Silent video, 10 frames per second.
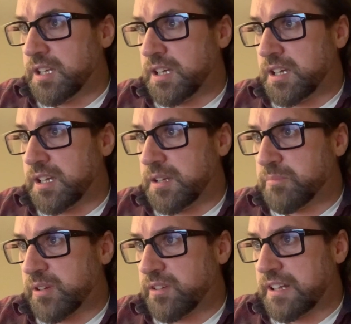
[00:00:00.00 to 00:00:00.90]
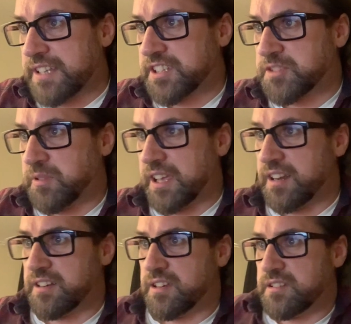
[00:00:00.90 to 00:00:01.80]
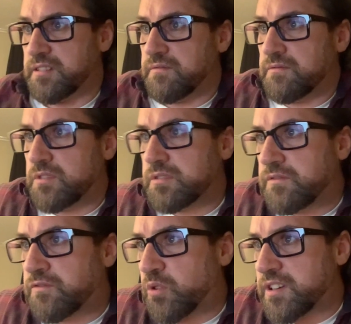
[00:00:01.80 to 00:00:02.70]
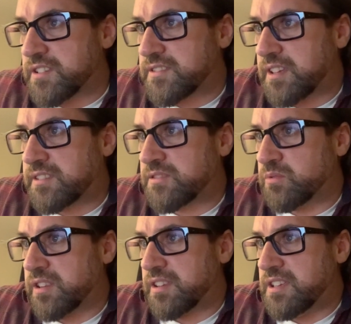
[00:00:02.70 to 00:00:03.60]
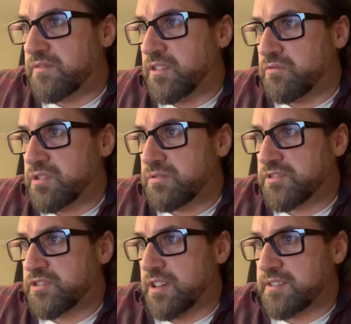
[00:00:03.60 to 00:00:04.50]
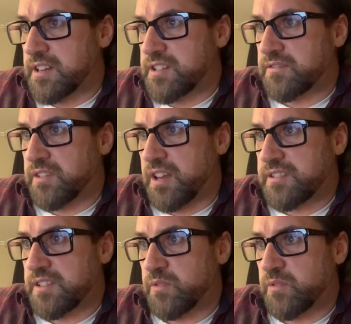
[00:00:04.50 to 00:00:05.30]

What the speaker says: Penguin Classics began in 1946 with EV Rieu's translation of the Odyssey.